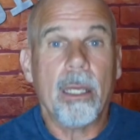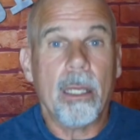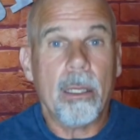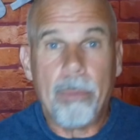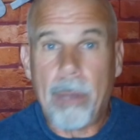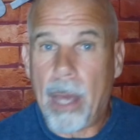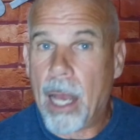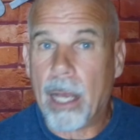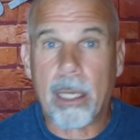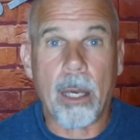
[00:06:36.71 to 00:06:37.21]

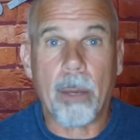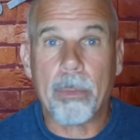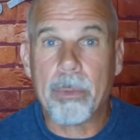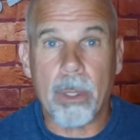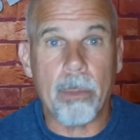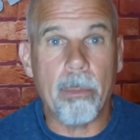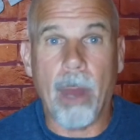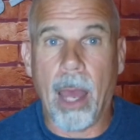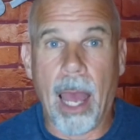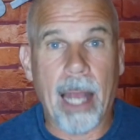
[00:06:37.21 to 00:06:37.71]
pack up your
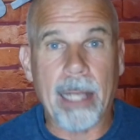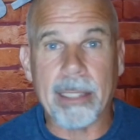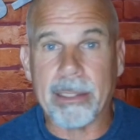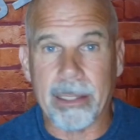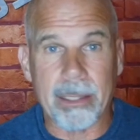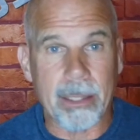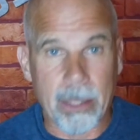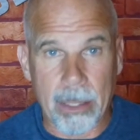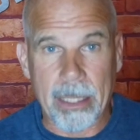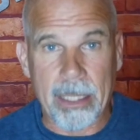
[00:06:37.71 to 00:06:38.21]
bags
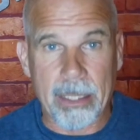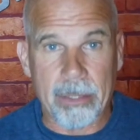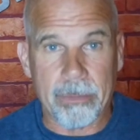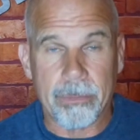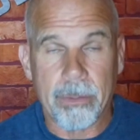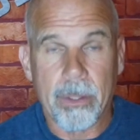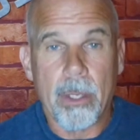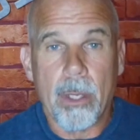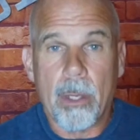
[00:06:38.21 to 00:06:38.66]
and leave.